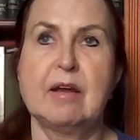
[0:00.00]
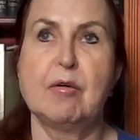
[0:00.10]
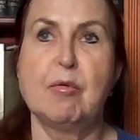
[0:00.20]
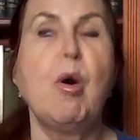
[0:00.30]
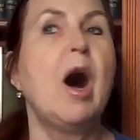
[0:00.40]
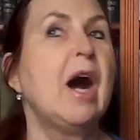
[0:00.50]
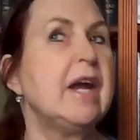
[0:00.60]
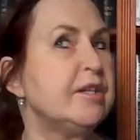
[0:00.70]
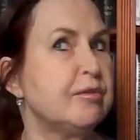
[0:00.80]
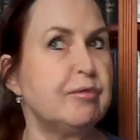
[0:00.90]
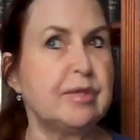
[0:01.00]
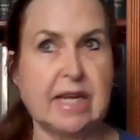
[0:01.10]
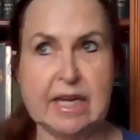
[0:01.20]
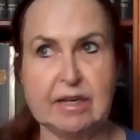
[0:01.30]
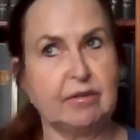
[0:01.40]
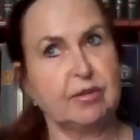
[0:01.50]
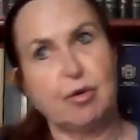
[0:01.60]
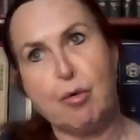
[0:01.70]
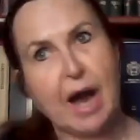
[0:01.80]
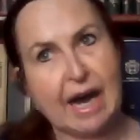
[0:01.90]
why do they
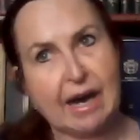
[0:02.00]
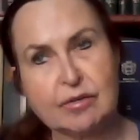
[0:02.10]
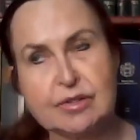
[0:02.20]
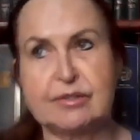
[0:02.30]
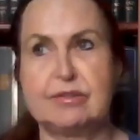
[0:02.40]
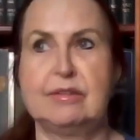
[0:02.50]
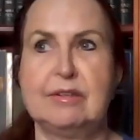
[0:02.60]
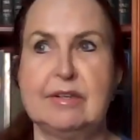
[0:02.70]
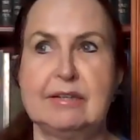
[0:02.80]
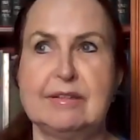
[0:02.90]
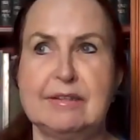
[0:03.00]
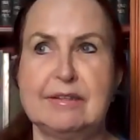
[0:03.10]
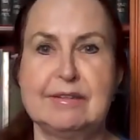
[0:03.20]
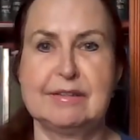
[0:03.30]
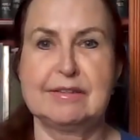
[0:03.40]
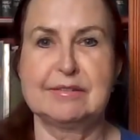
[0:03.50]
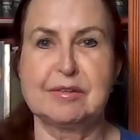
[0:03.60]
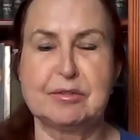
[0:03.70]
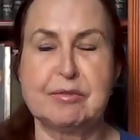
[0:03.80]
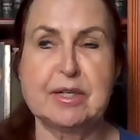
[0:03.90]
go out?
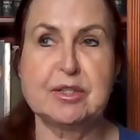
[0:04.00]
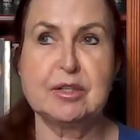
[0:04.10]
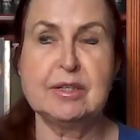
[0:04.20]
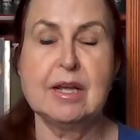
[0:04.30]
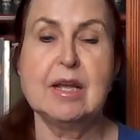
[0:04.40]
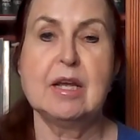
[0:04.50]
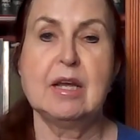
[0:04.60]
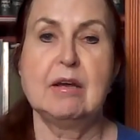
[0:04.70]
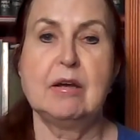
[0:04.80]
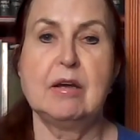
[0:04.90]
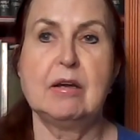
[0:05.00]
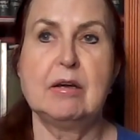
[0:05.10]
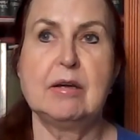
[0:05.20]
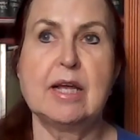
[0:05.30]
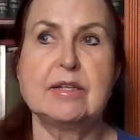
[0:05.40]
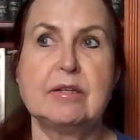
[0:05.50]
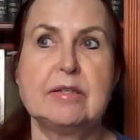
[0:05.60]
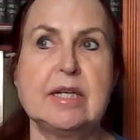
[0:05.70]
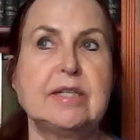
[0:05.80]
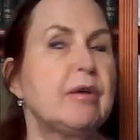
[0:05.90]
Good question.
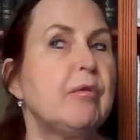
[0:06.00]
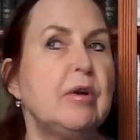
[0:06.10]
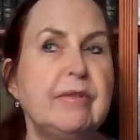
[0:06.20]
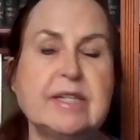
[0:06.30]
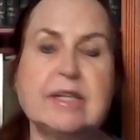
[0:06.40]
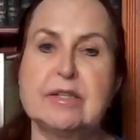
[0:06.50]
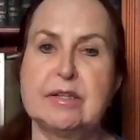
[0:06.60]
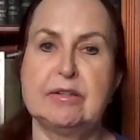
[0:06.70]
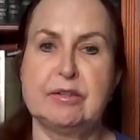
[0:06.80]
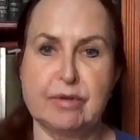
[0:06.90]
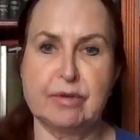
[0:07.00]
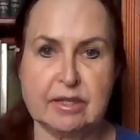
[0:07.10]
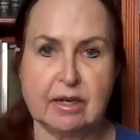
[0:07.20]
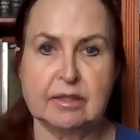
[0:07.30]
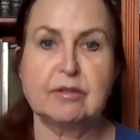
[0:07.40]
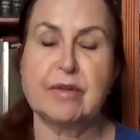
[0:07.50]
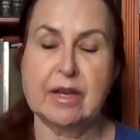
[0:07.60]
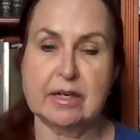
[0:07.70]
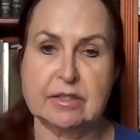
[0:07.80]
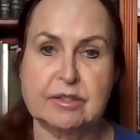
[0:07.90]
It's always the result of
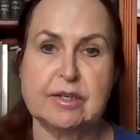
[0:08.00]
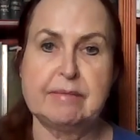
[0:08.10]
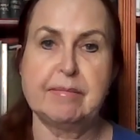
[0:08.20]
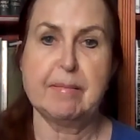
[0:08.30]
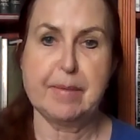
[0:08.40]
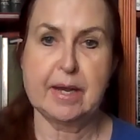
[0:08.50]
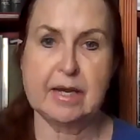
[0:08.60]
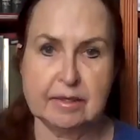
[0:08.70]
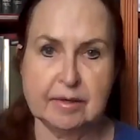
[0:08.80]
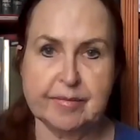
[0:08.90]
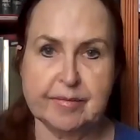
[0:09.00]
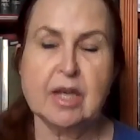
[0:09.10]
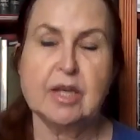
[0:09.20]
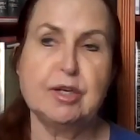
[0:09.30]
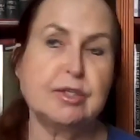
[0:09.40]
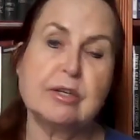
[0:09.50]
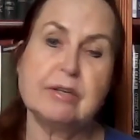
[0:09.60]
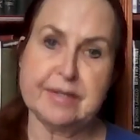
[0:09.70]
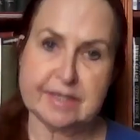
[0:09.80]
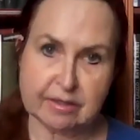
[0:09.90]
extreme pain, usually
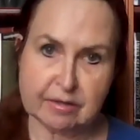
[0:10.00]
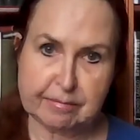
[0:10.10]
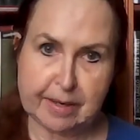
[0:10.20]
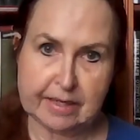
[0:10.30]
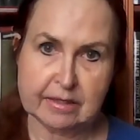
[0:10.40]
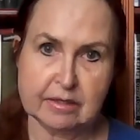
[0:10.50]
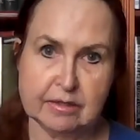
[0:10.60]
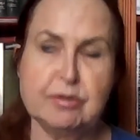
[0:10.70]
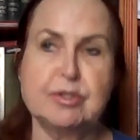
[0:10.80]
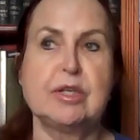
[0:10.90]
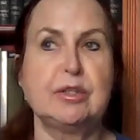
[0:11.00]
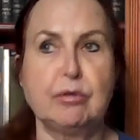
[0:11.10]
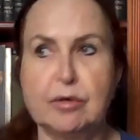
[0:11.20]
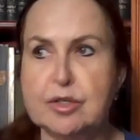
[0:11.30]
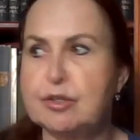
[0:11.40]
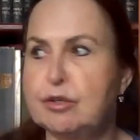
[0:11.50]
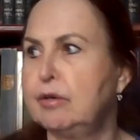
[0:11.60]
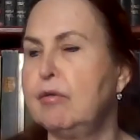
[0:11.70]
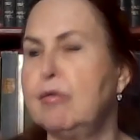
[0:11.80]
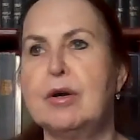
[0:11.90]
physical pain, usually
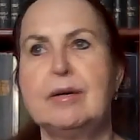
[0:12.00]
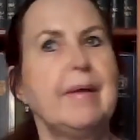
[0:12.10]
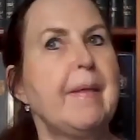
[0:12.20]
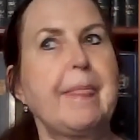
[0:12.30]
torture or